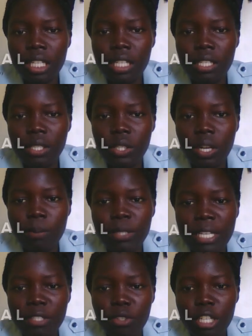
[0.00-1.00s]
So I'm
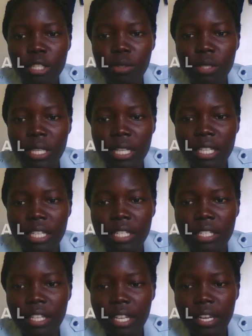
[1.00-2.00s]
just trying to sign in
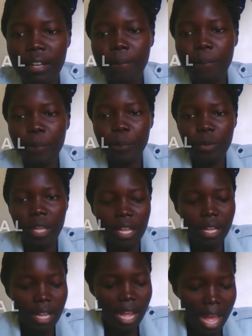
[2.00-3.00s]
here.
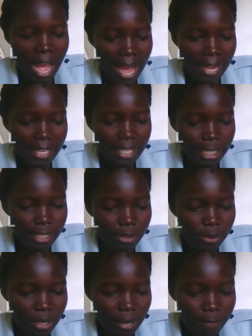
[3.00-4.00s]
I need to
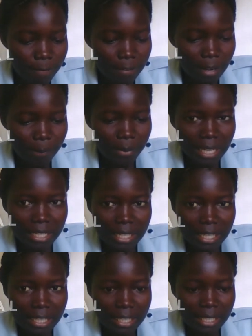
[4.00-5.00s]
confirm that
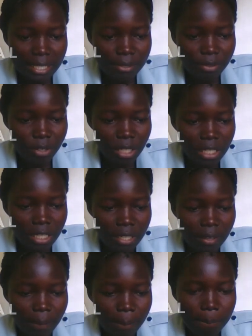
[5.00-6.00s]
it is really
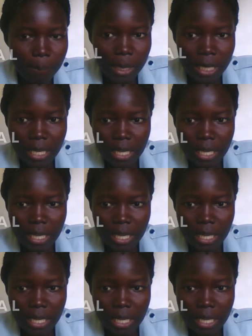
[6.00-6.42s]
me.